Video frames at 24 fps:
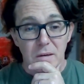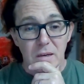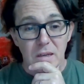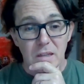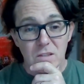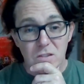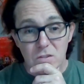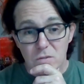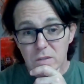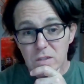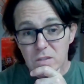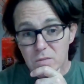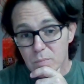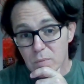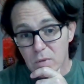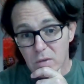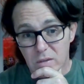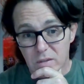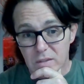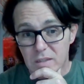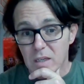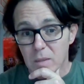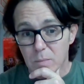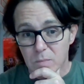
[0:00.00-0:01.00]
And so his book
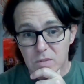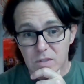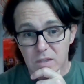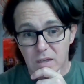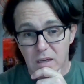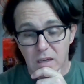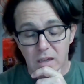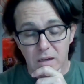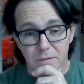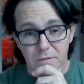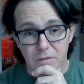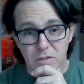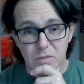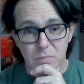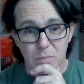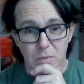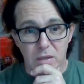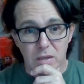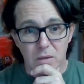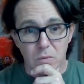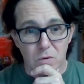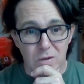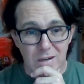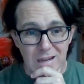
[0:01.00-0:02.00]
attempts to kind of
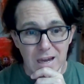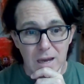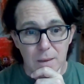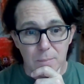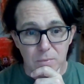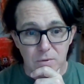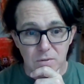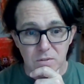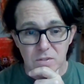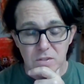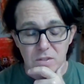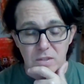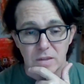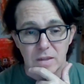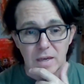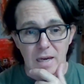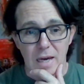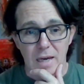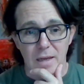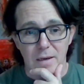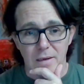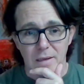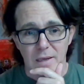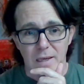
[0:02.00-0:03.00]
explain what happens to
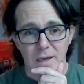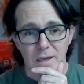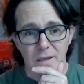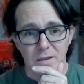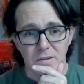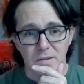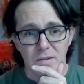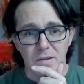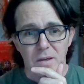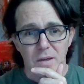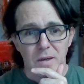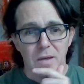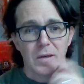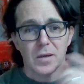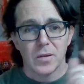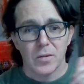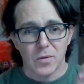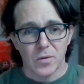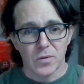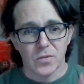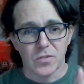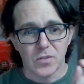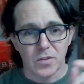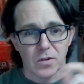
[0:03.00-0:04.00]
that, and
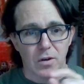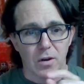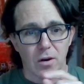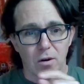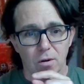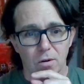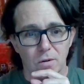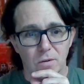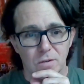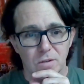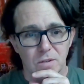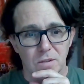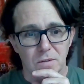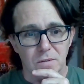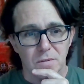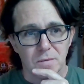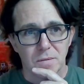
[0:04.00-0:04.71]
there's an art...